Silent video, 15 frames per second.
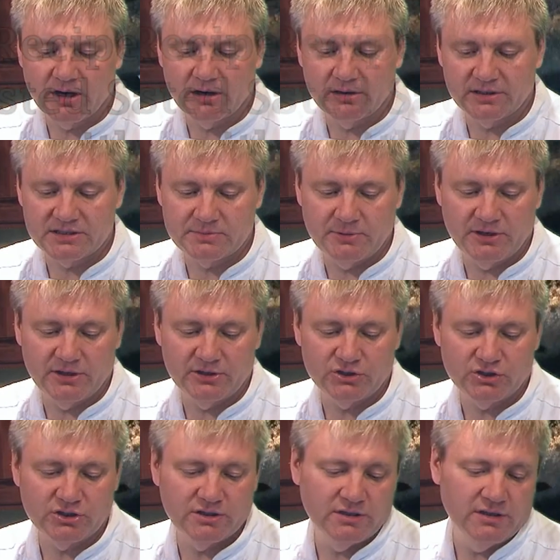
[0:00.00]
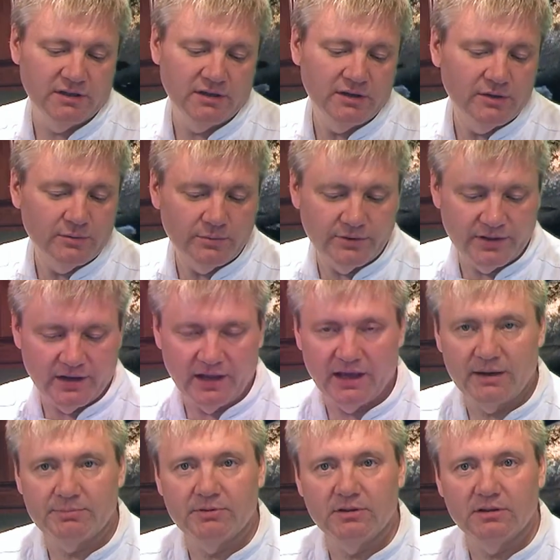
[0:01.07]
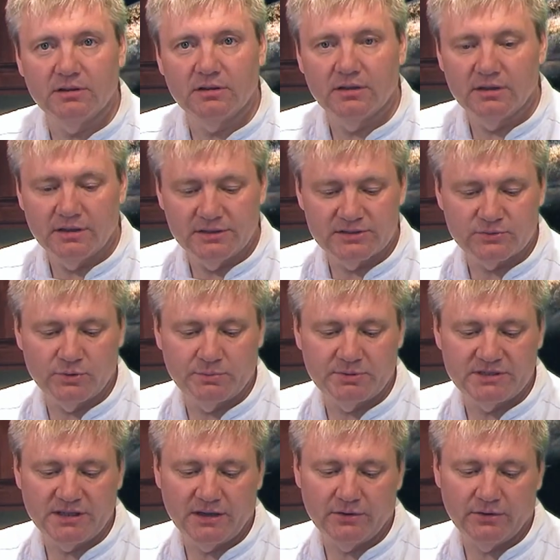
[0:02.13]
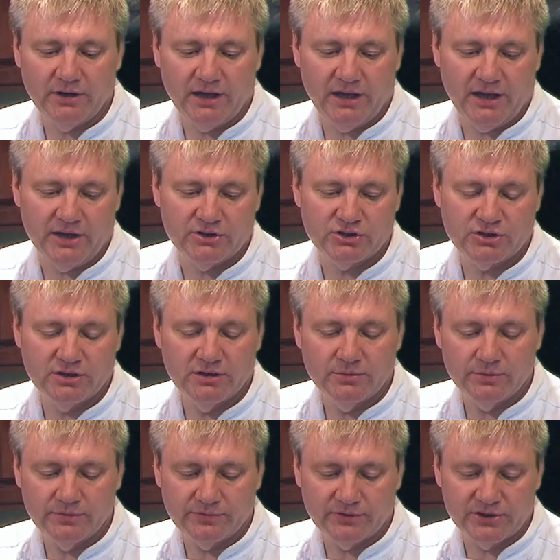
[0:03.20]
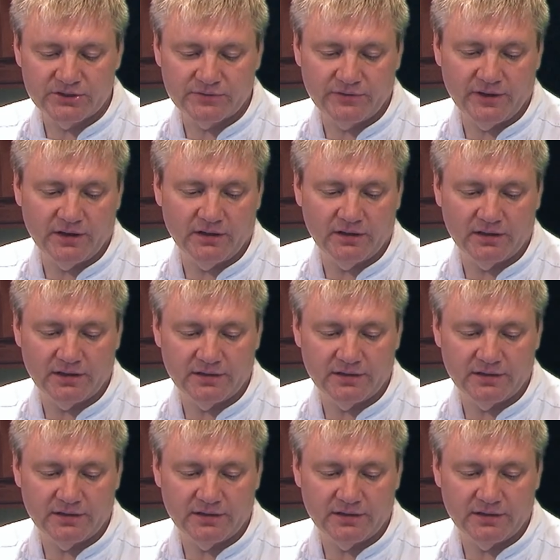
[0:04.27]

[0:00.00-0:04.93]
garlic spinach with an apple and sweet potato hash with fresh fennel in